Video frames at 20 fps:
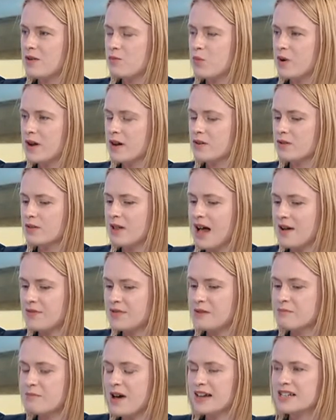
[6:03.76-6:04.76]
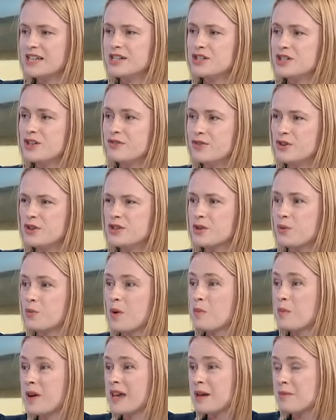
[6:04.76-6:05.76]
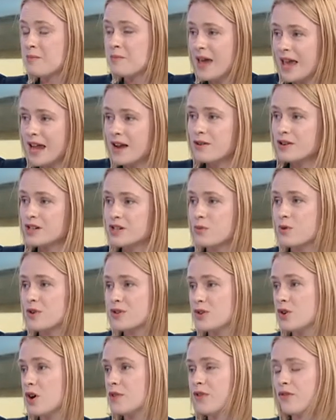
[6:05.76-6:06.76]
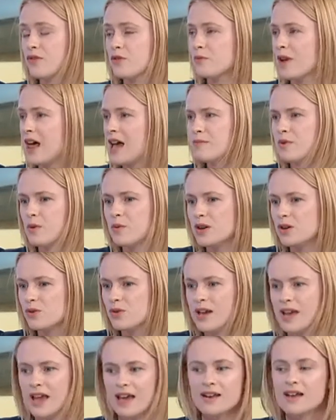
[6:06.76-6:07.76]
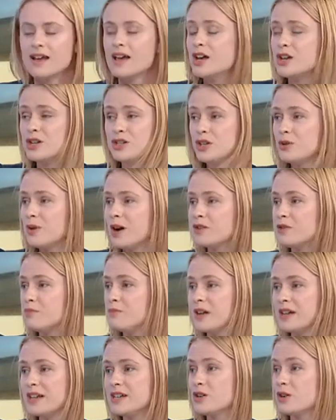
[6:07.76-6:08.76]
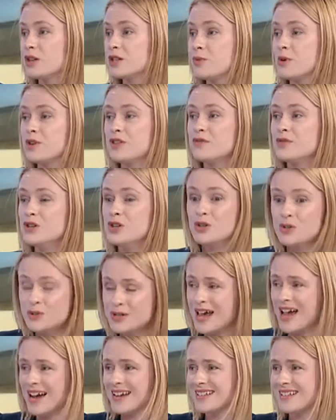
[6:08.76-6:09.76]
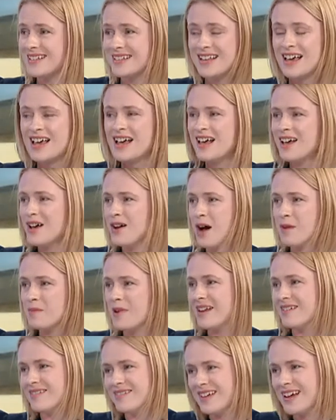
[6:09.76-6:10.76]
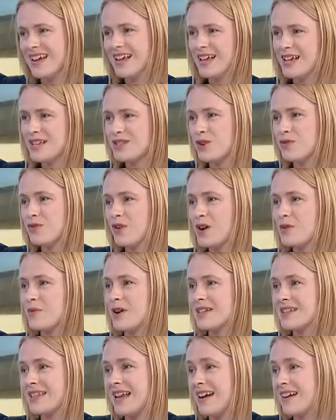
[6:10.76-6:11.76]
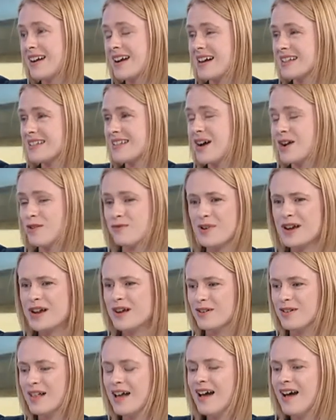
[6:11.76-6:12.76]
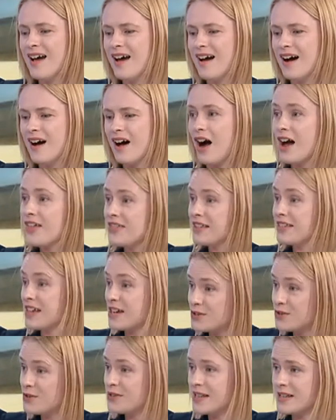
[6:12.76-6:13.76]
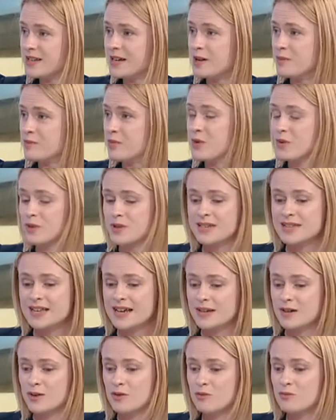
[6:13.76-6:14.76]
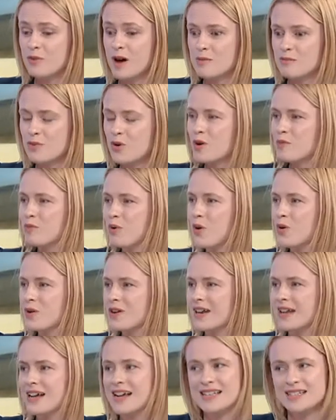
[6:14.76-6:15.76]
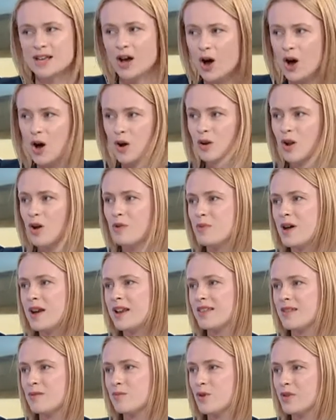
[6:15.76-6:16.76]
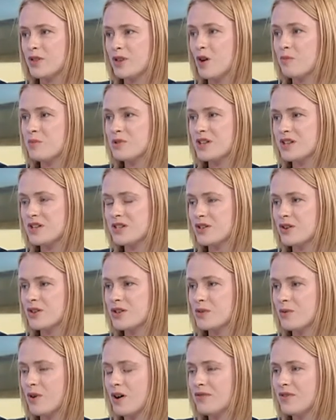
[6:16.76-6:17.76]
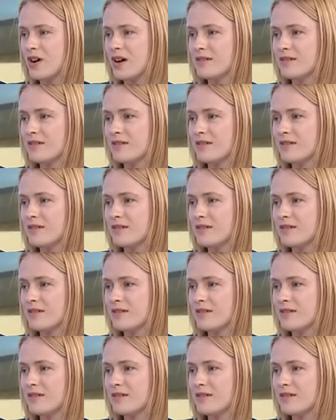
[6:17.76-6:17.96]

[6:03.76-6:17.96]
will have an impact into the future. When we compare it to what's on offer from Labor, we're looking at $200 billion worth of new taxes. I mean, it's all very well to say our cuts aren't real. I think they do send an important signal, but more importantly, it's a whole lot better than what the opposition's got to offer.